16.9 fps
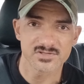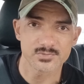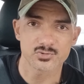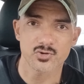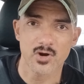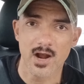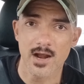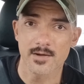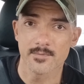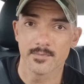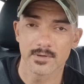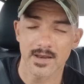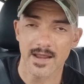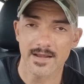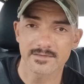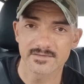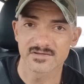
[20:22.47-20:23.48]
Subscribe,
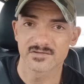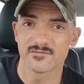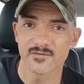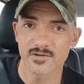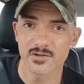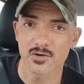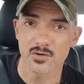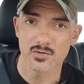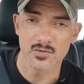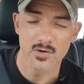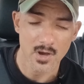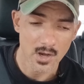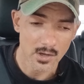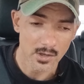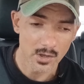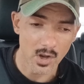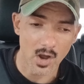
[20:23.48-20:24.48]
like this video,
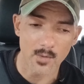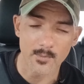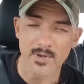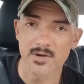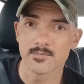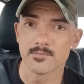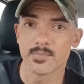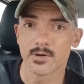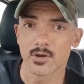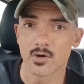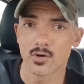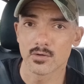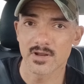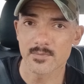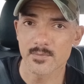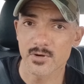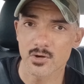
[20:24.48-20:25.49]
comment
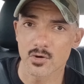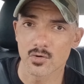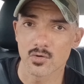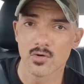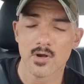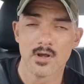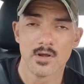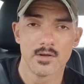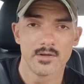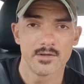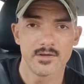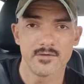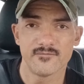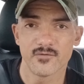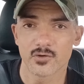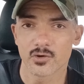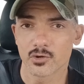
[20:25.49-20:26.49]
below, let me know
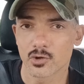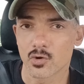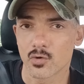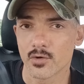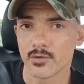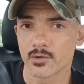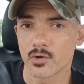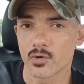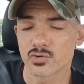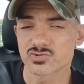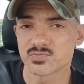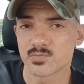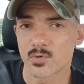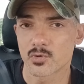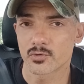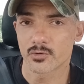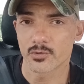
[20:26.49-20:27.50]
if you're going to go into
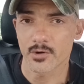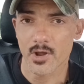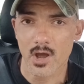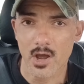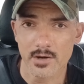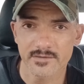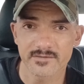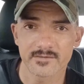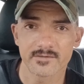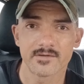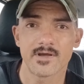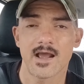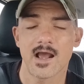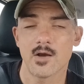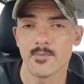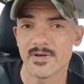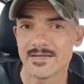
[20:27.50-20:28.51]
ghost mode or not,
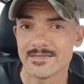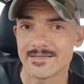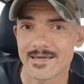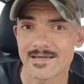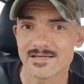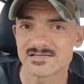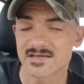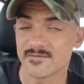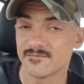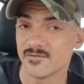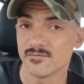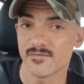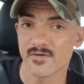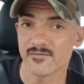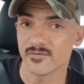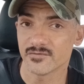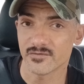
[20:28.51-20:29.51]
how many days, if
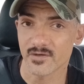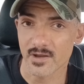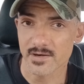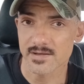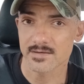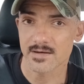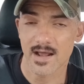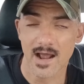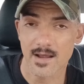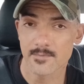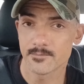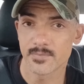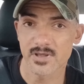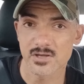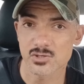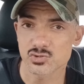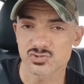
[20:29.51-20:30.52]
you've ever done it.
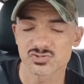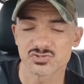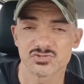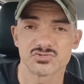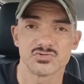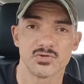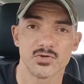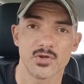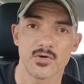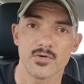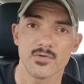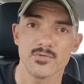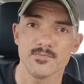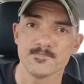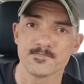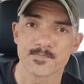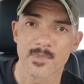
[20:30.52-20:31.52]
I'd be interested to
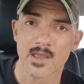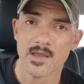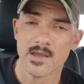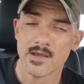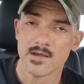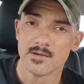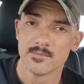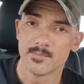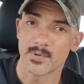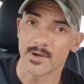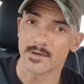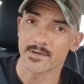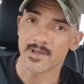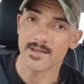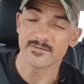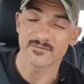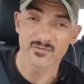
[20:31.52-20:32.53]
know.
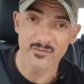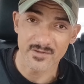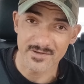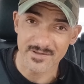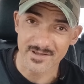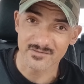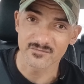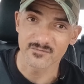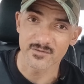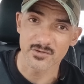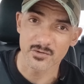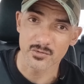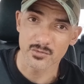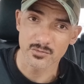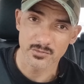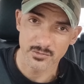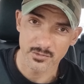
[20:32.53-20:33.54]
But until the next
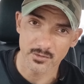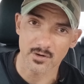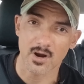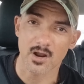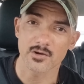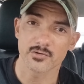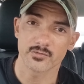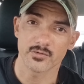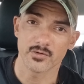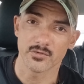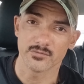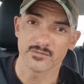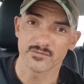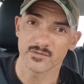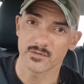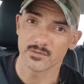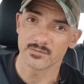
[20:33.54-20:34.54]
video, you're on your
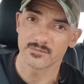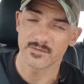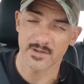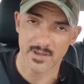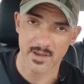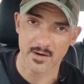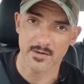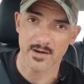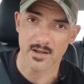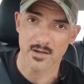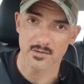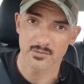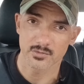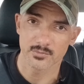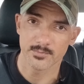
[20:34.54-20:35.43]
own. So take care now.